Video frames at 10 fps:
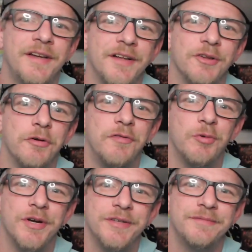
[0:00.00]
Hello
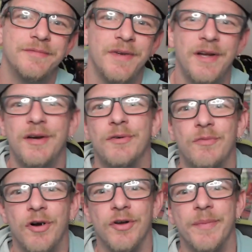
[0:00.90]
everyone,
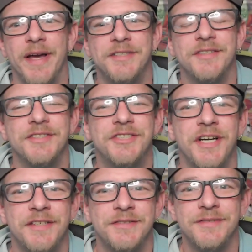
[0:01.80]
welcome back to the
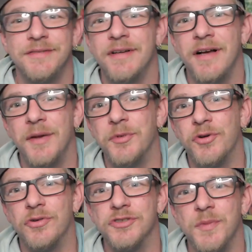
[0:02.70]
channel. I'm your
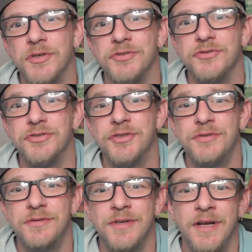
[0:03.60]
course marshal Drew.